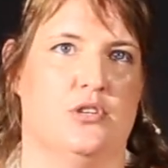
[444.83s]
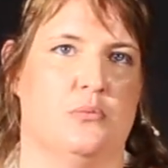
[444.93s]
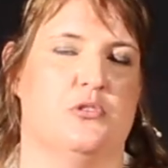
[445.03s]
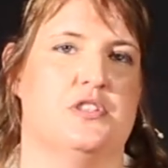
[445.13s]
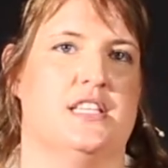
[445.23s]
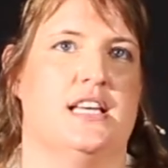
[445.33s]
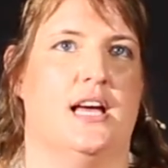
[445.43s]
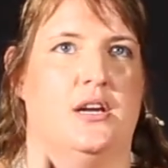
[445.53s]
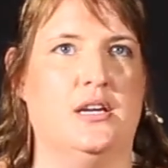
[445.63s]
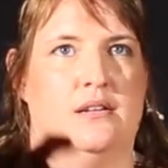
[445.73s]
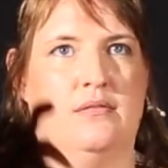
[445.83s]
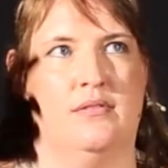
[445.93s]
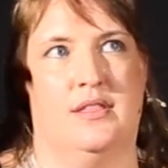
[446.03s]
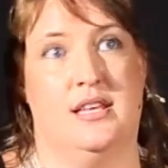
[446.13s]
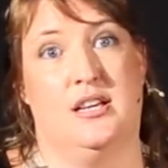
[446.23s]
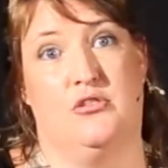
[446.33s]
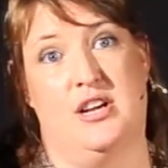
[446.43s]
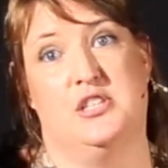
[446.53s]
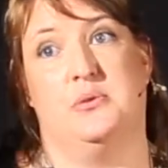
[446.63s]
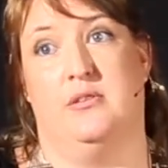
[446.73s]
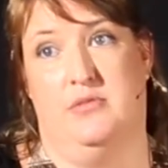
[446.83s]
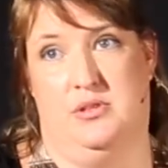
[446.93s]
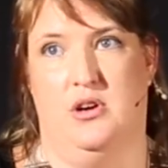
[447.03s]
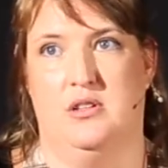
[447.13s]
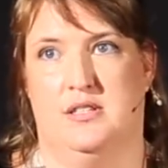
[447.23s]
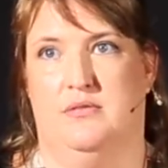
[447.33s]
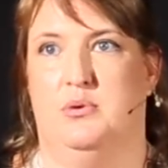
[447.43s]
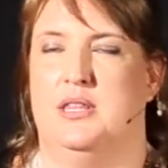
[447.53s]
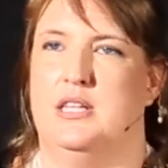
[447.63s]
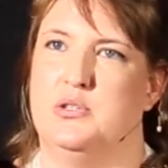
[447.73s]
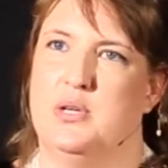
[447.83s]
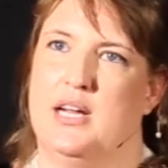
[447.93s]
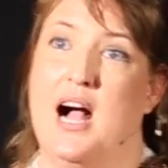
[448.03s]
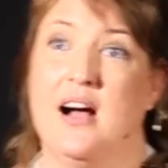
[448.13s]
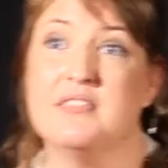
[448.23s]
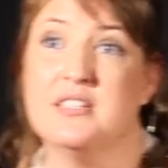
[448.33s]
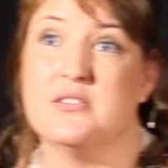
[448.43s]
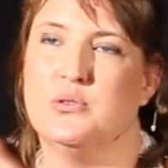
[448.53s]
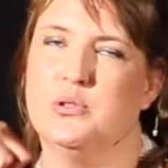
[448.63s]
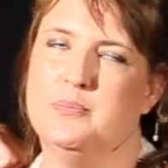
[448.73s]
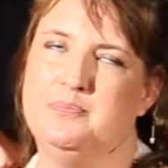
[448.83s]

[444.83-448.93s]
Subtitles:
numeracy, and the graduate results of what they're doing after school.